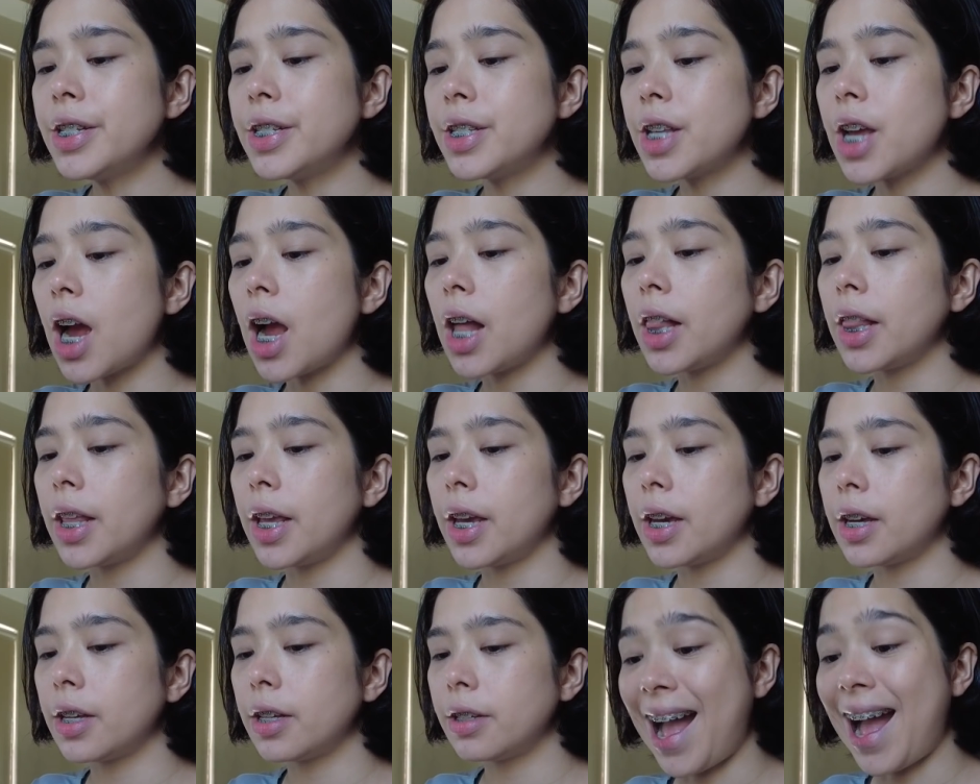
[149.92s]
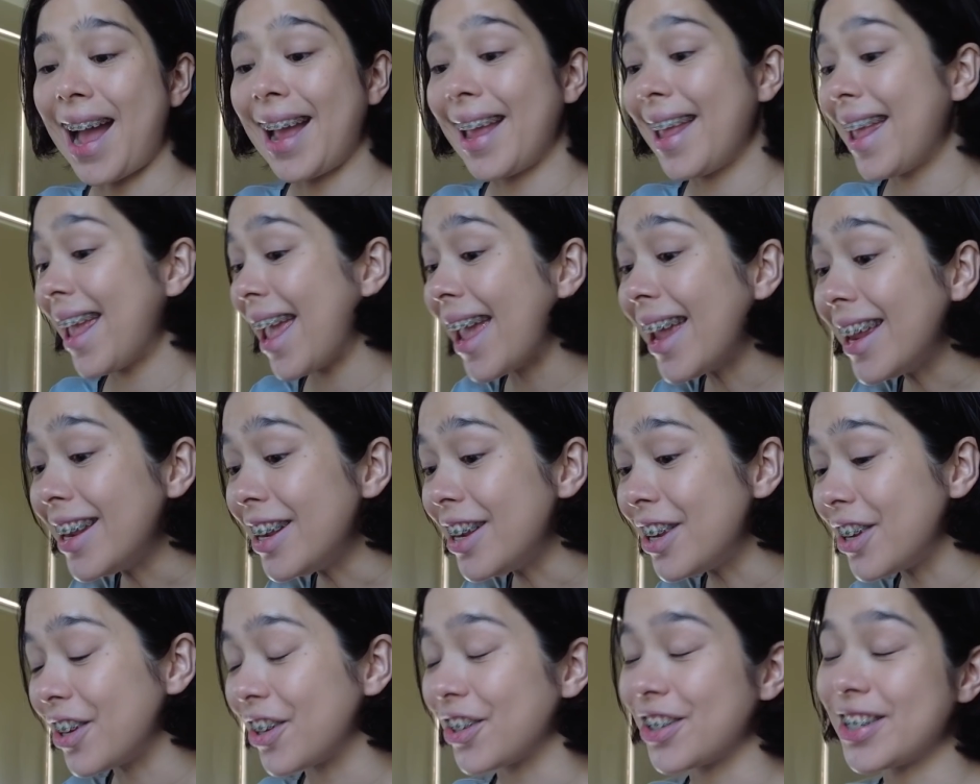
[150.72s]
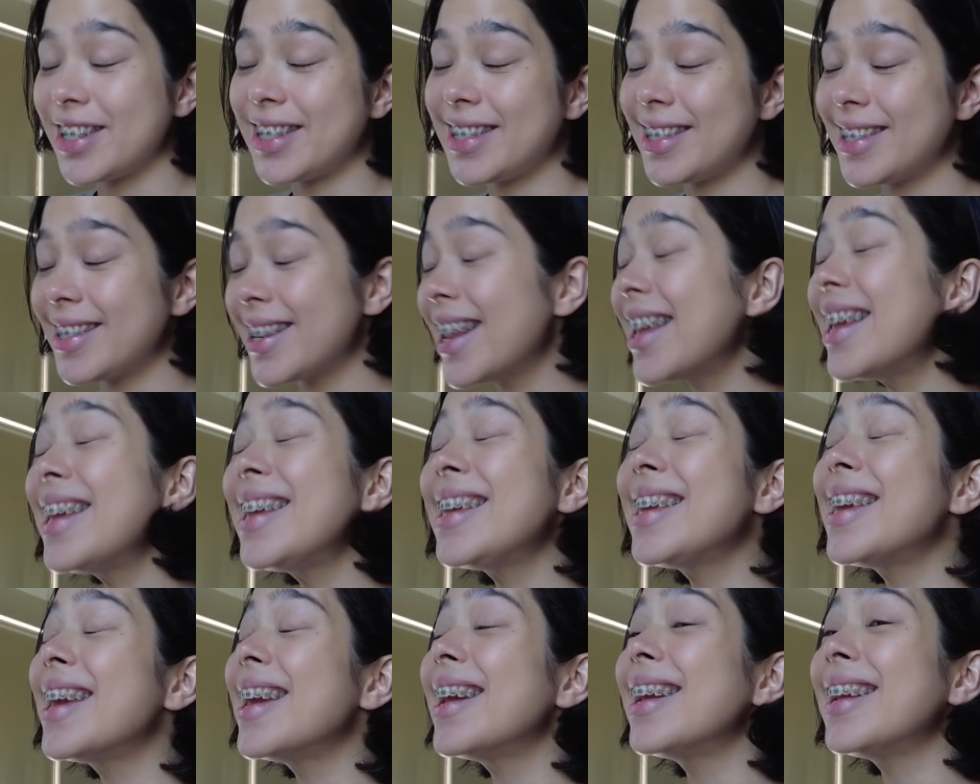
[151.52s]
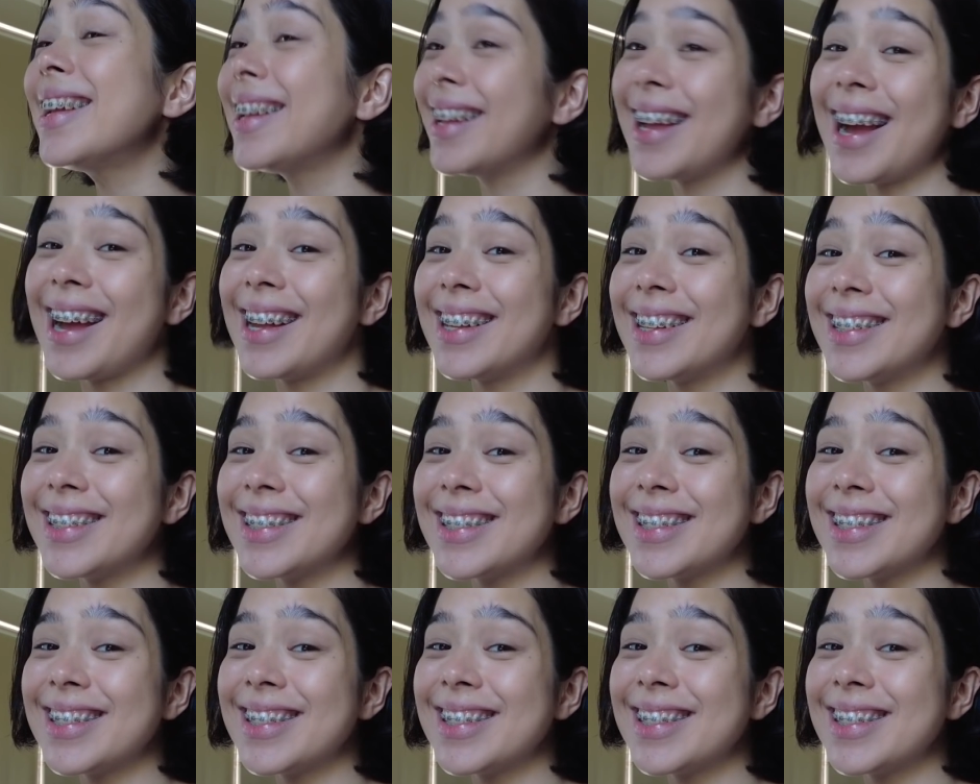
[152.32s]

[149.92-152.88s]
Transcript: Dahlia, I hate your stinking guts.